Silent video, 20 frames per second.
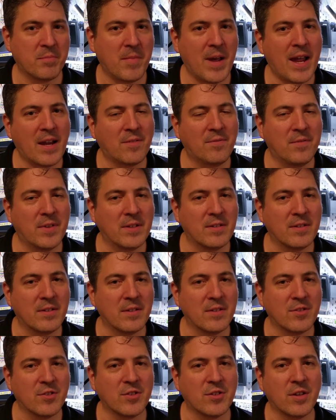Mac
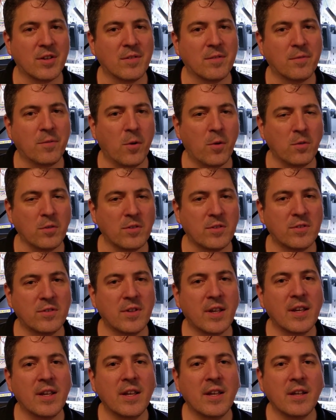Vintage
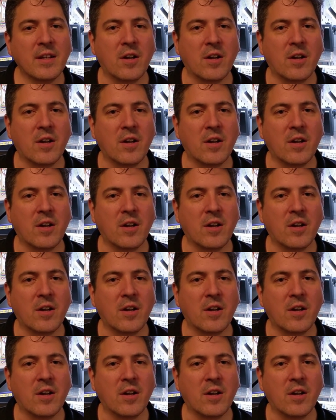folks